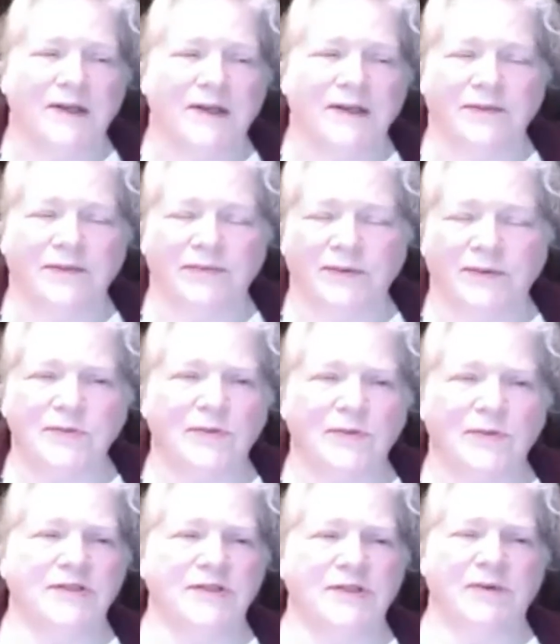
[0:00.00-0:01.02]
The
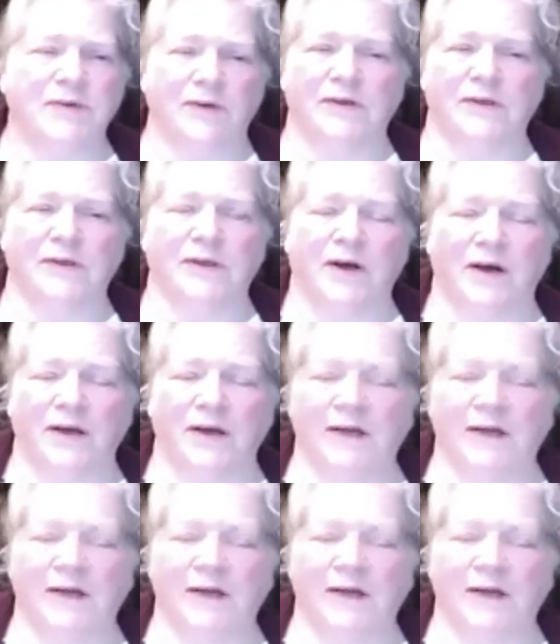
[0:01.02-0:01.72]
first one is sheepcoat